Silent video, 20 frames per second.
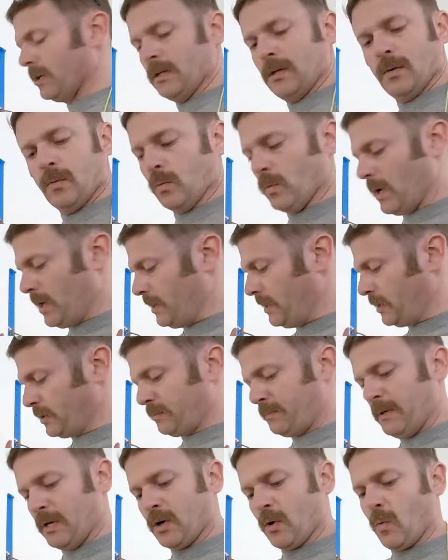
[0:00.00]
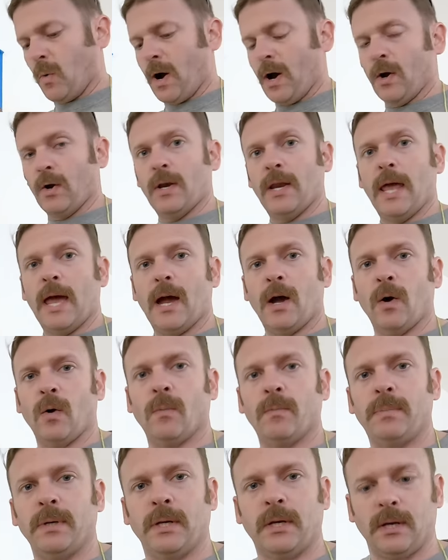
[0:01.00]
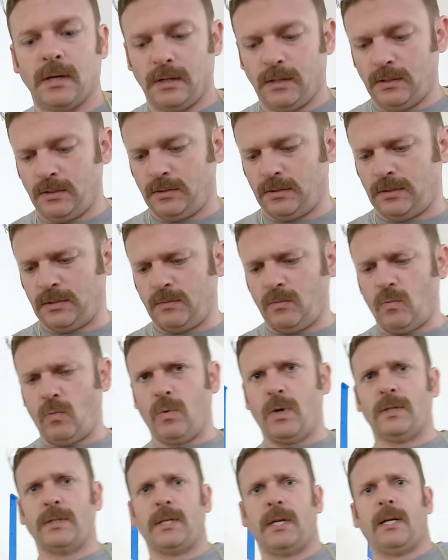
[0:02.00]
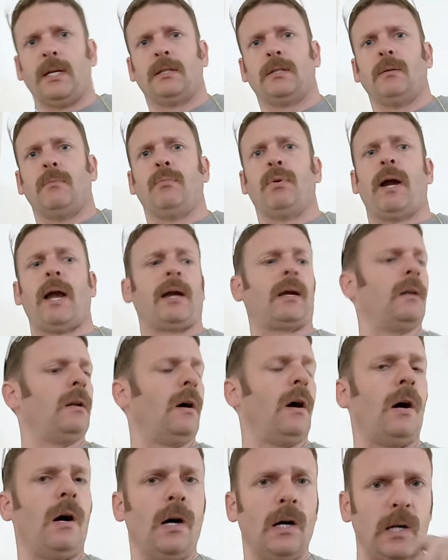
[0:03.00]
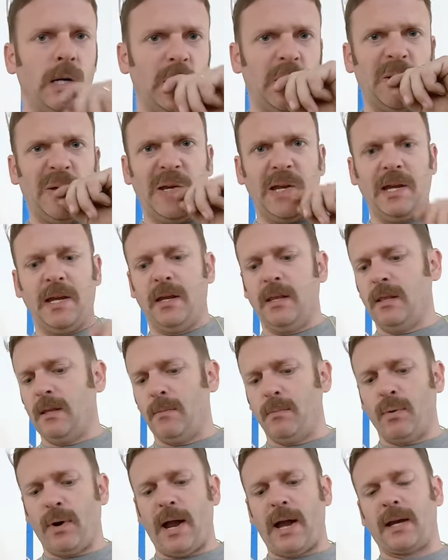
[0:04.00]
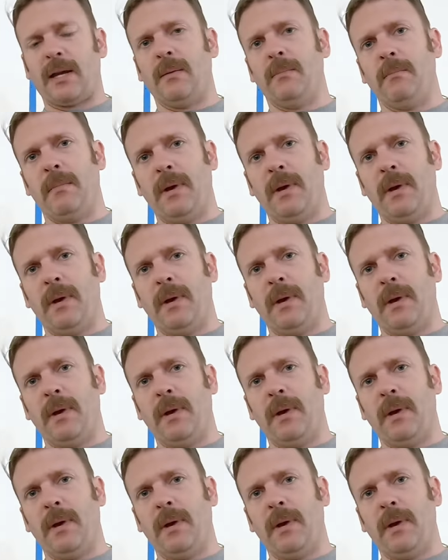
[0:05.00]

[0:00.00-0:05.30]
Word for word: wanted to run the speaker wire now because once I get the bracket on, the bracket